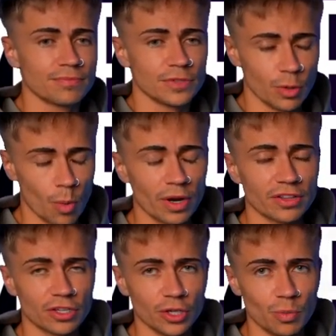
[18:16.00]
you are one of
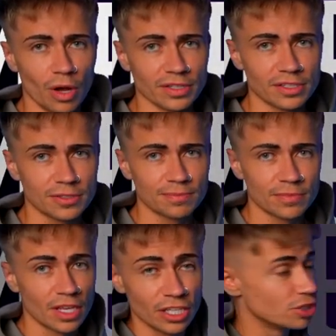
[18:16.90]
the good ones.
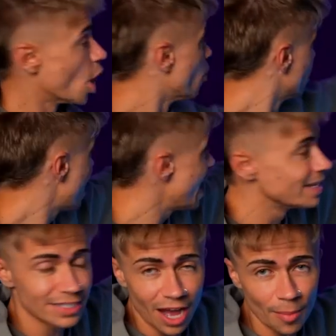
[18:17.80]
You don't want to
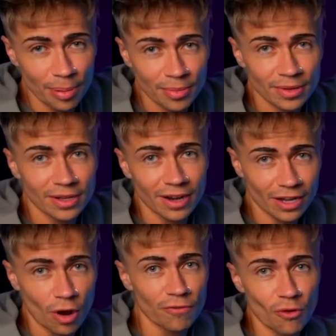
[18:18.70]
end up
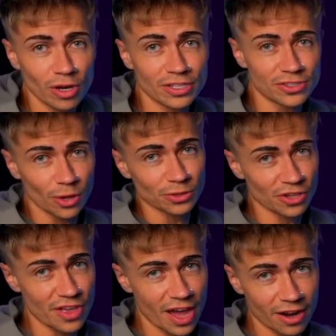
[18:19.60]
like our fallen soldier
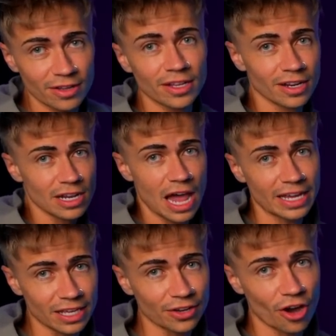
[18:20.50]
there. Like and